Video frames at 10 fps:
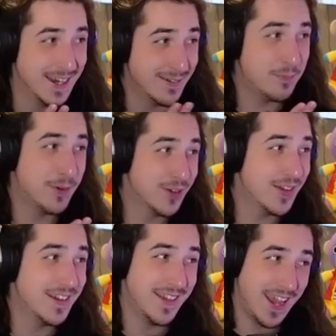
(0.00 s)
This is pure
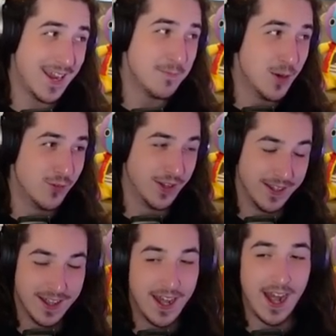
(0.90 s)
Saiyans and movie.
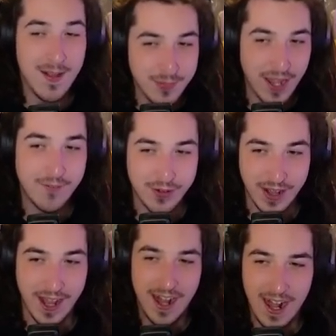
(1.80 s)
I'm down for
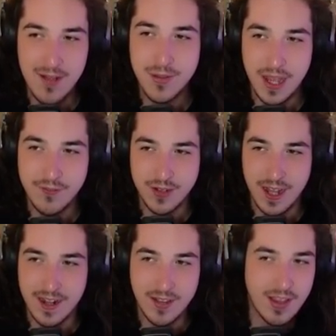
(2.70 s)
that. I'm down for
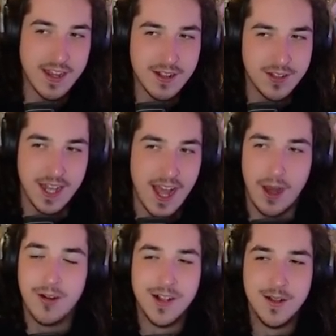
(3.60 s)
that. Now, technically
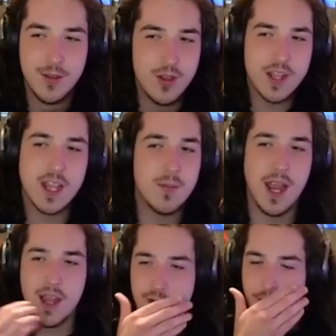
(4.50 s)
now, you can give me
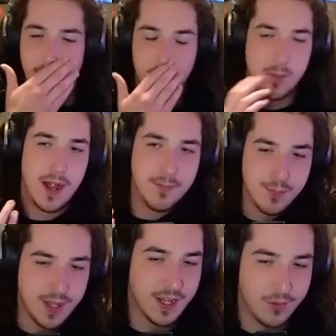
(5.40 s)
anything and I wouldn't mind.
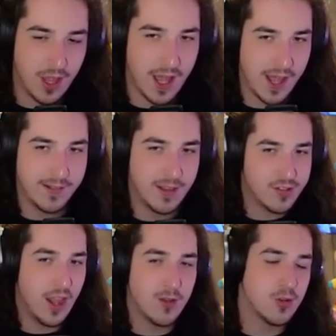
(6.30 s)
Because
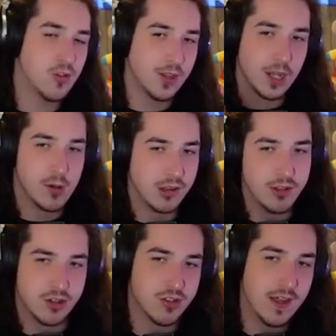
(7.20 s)
this character just gonna go into
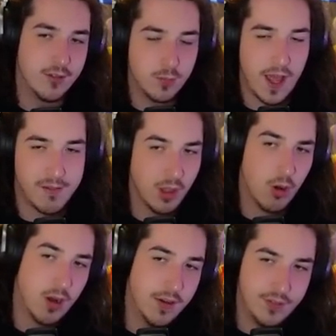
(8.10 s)
Leaderslav if it's bad.
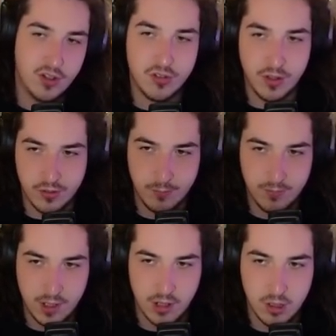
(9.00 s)
Or if it just
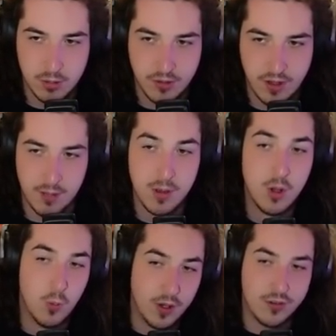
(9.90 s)
doesn't, you know, go with the team,
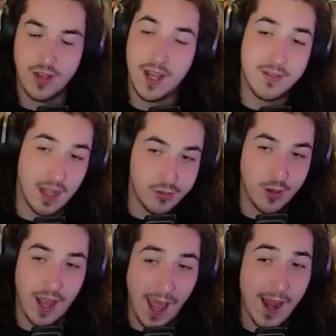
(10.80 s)
which it
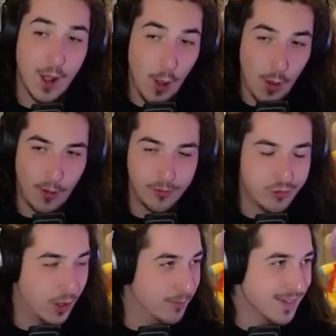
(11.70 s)
doesn't at all.
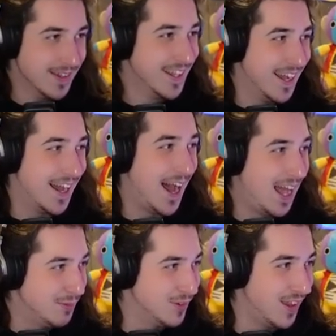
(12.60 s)
So
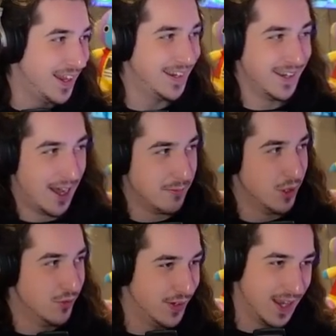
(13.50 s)
hybrid Saiyan,
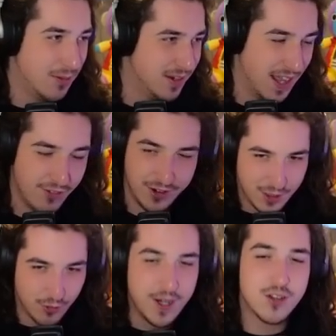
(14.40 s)
non-movie, non-whatever.
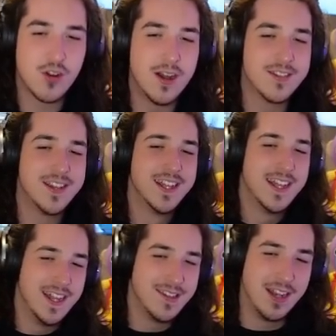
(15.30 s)
Green Trunks
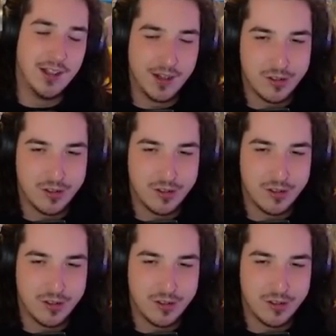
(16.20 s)
is in the leader